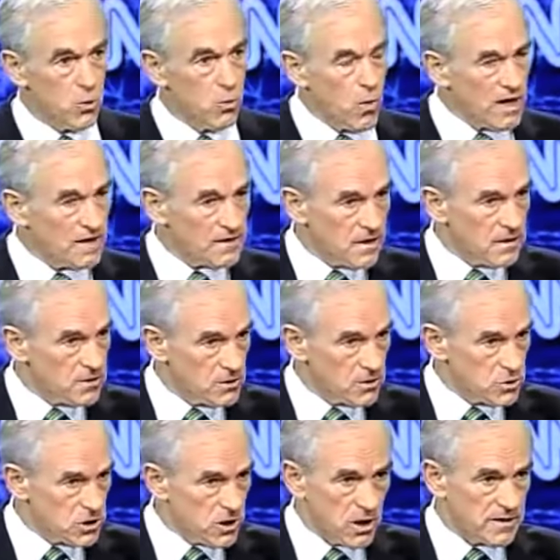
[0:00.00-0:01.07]
So what
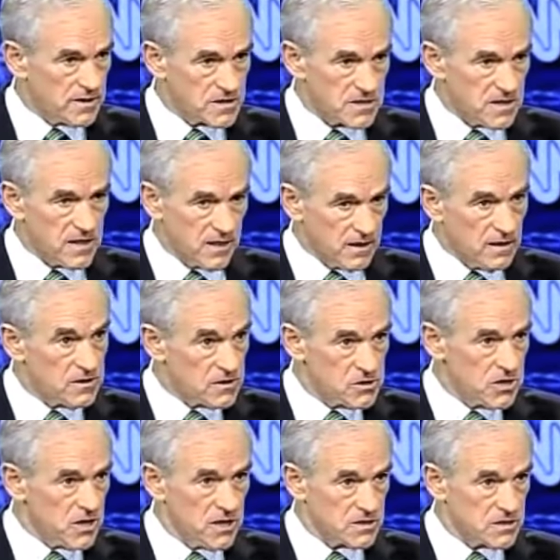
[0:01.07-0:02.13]
John is saying
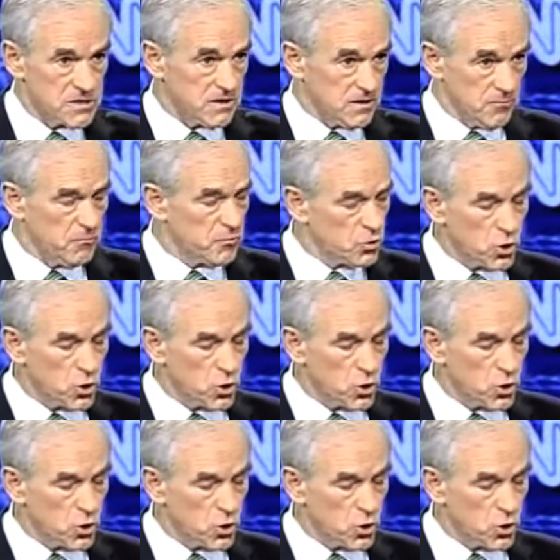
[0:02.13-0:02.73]
is just